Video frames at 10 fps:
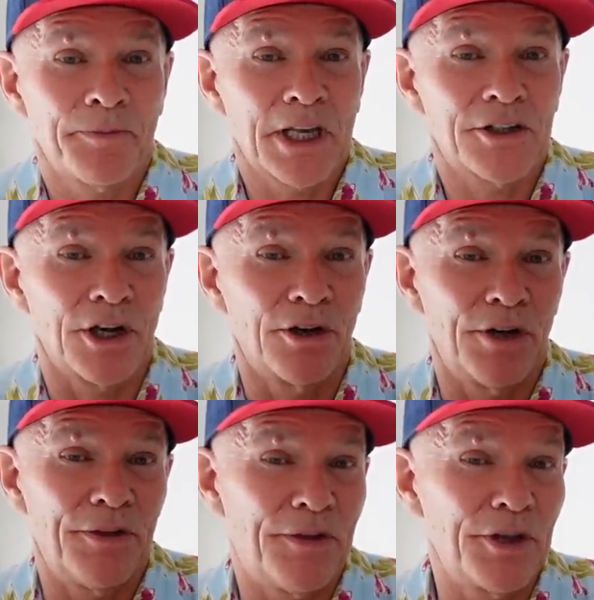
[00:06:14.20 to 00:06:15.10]

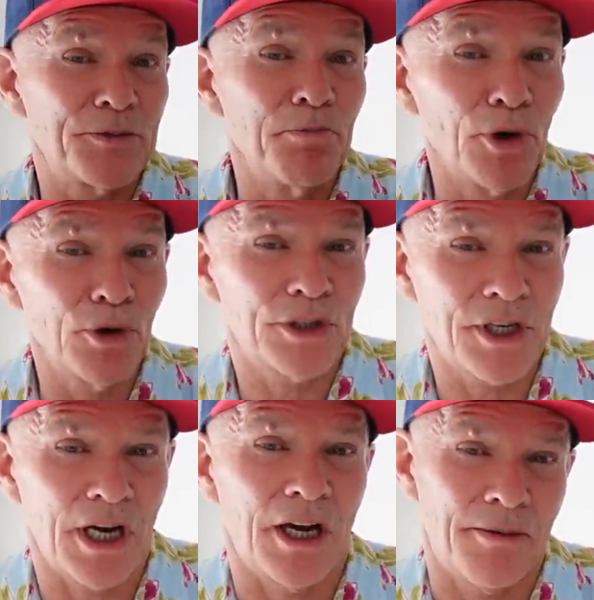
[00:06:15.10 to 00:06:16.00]
So there's more
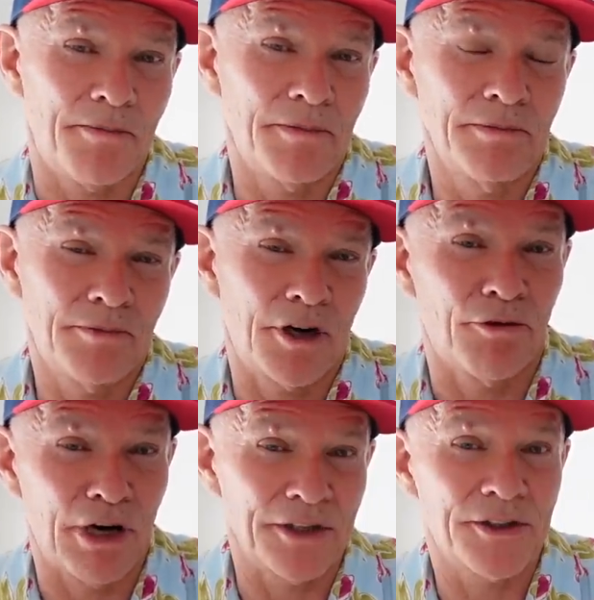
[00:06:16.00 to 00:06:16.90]
time
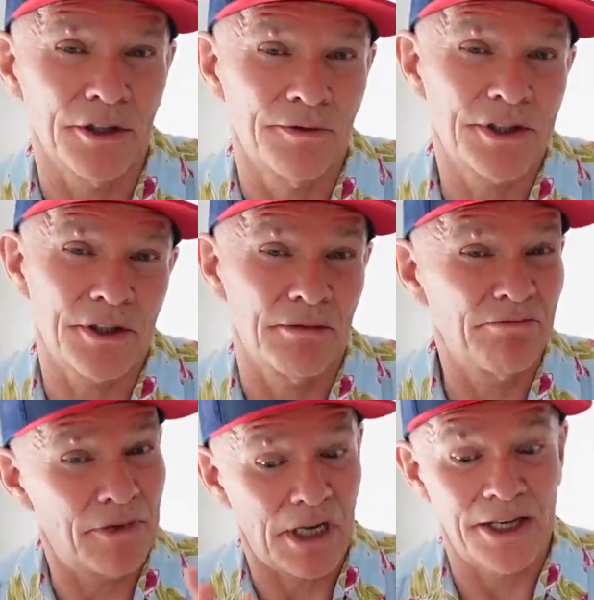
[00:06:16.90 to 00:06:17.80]
around Silverstone,
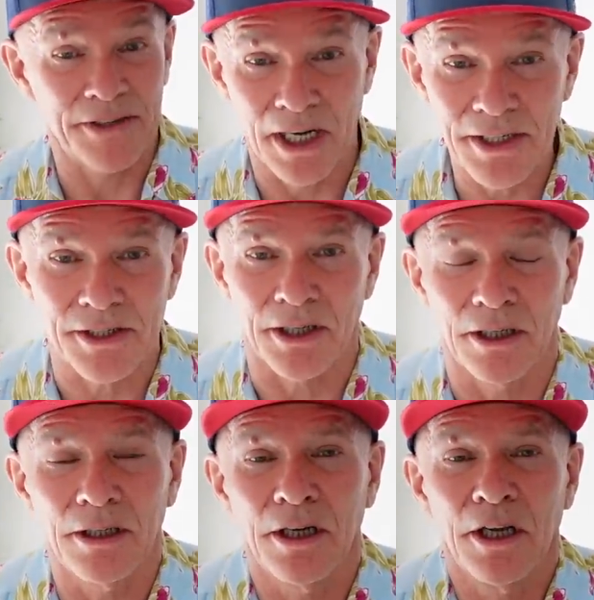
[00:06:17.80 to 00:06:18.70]
as I see
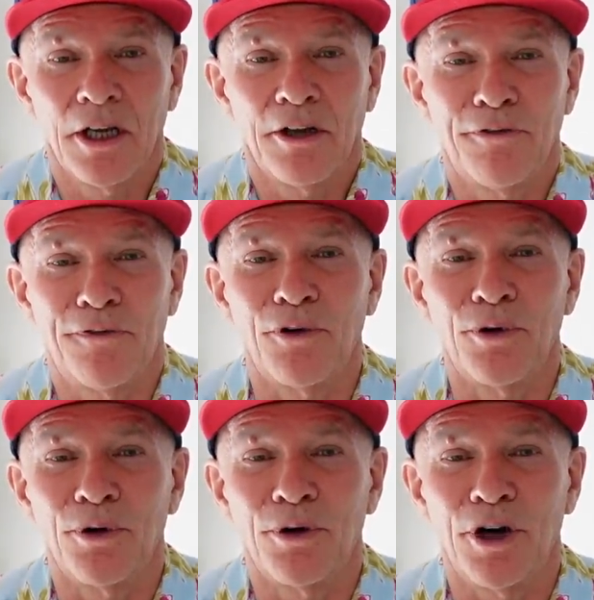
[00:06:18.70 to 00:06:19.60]
it,
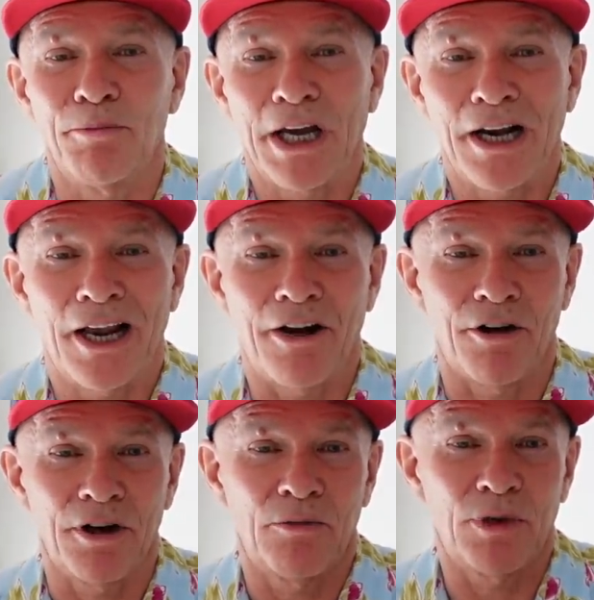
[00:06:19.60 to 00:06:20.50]
for a
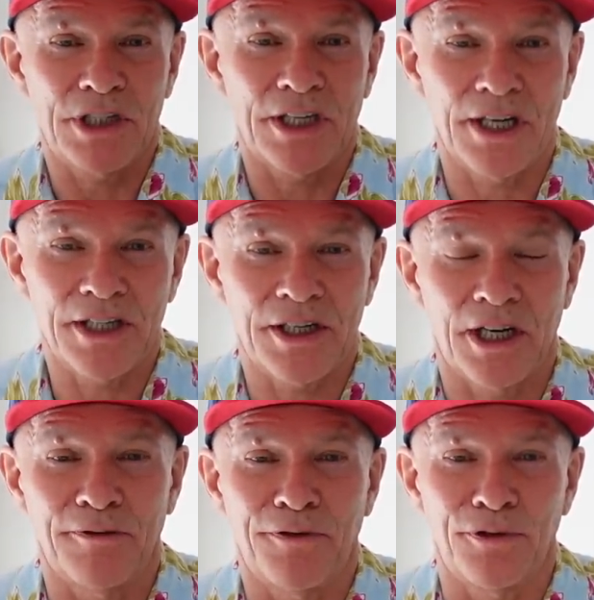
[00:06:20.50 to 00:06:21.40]
McLaren which has less
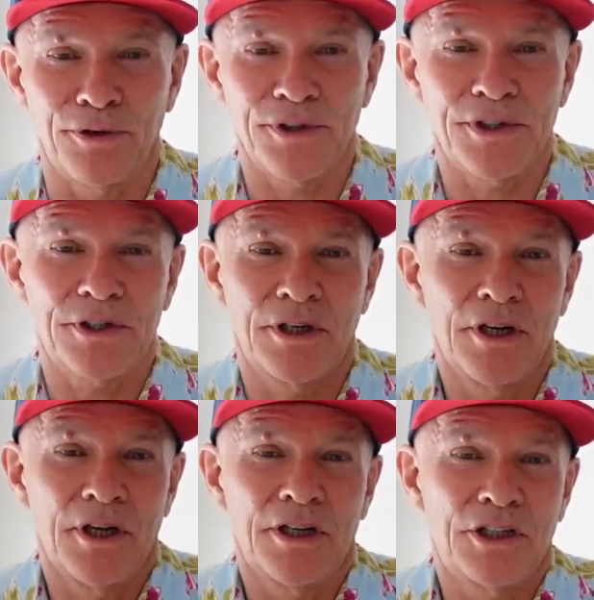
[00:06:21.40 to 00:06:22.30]
downforce
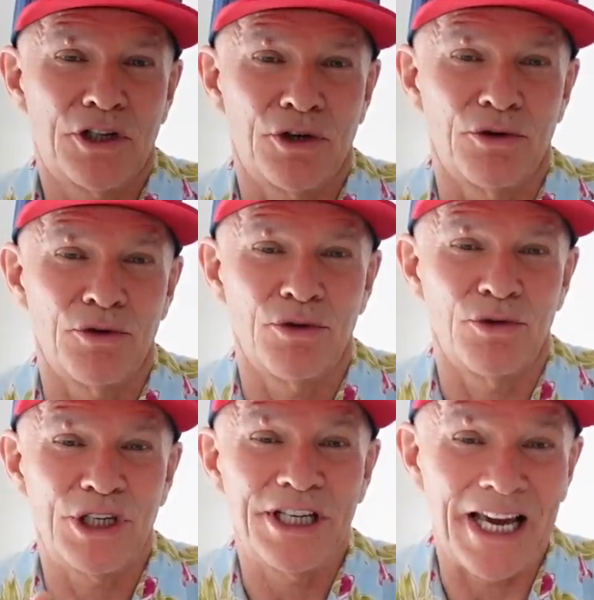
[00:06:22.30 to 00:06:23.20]
to
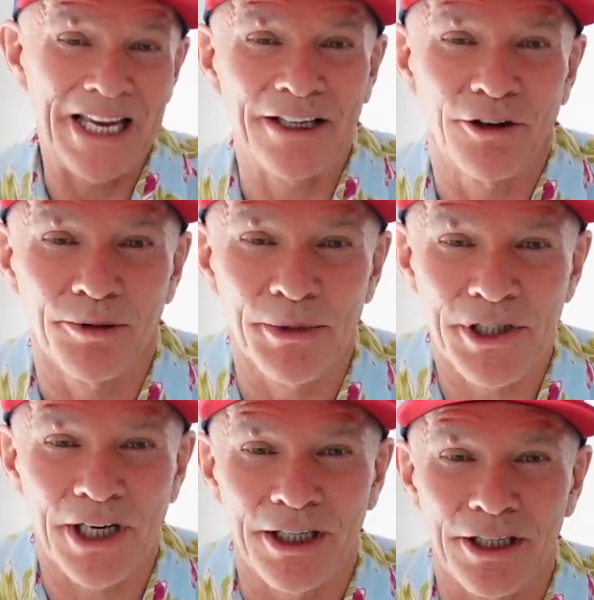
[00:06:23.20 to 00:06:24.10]
gain on a
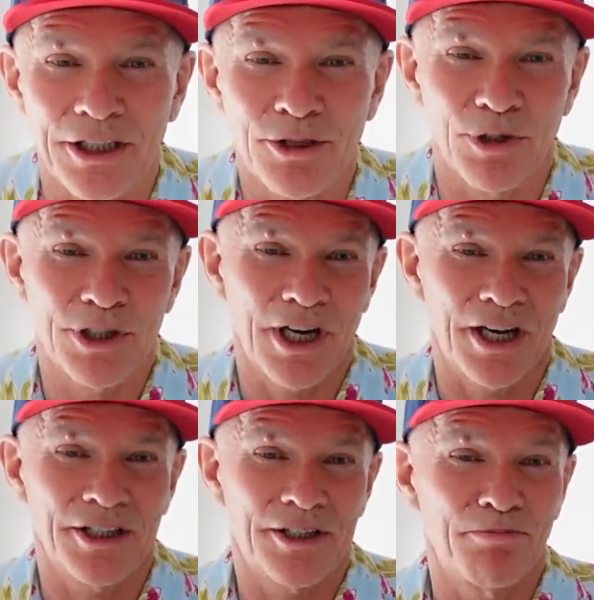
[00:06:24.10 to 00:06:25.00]
Mercedes, which
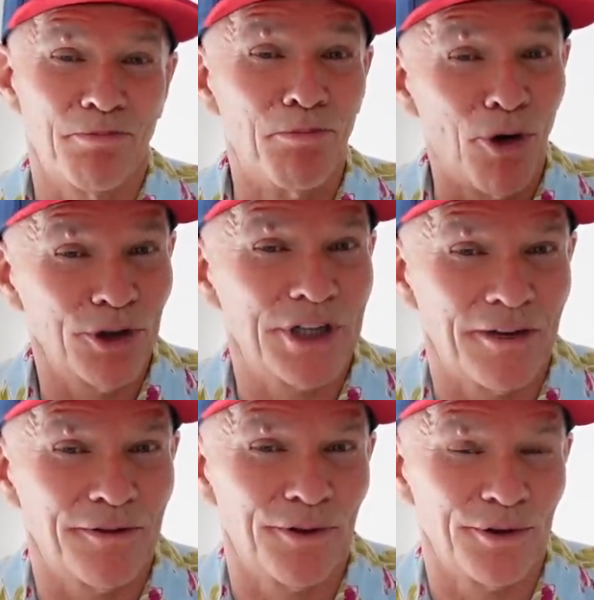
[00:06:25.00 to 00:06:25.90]
has more
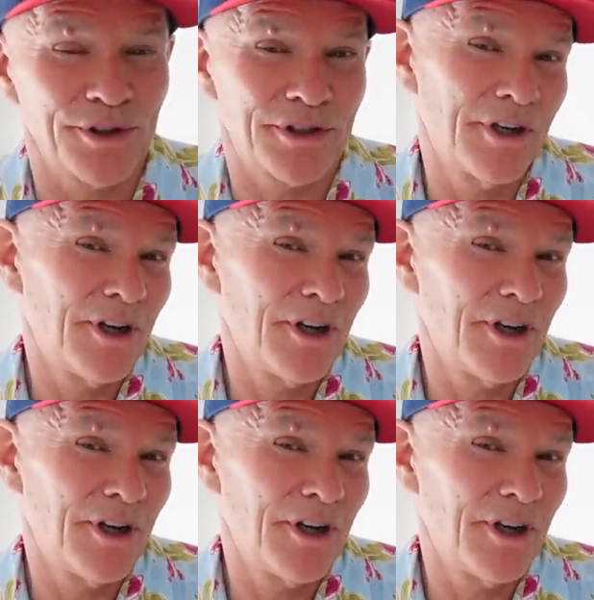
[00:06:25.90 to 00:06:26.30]
downforce